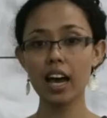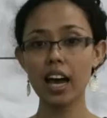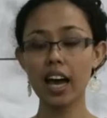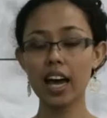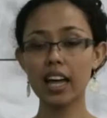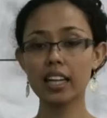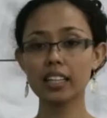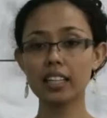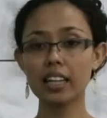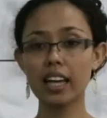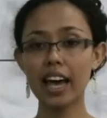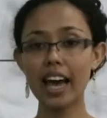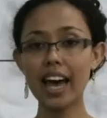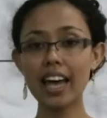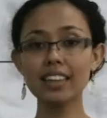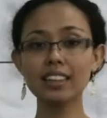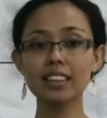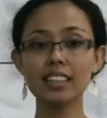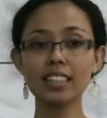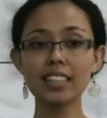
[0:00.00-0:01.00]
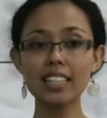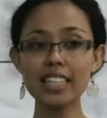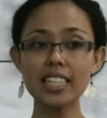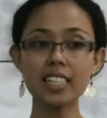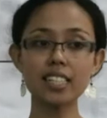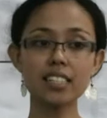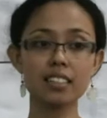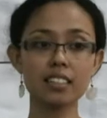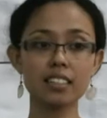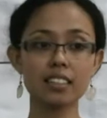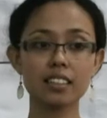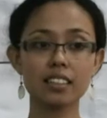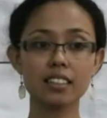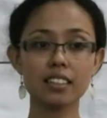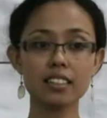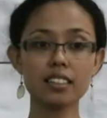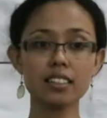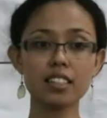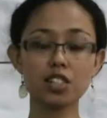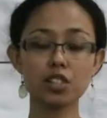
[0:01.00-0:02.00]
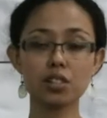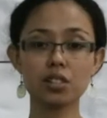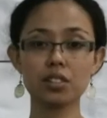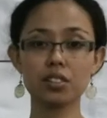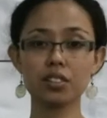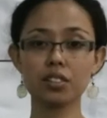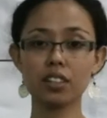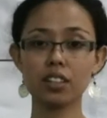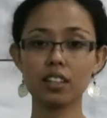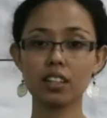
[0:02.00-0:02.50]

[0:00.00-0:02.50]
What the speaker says: And at the least, this is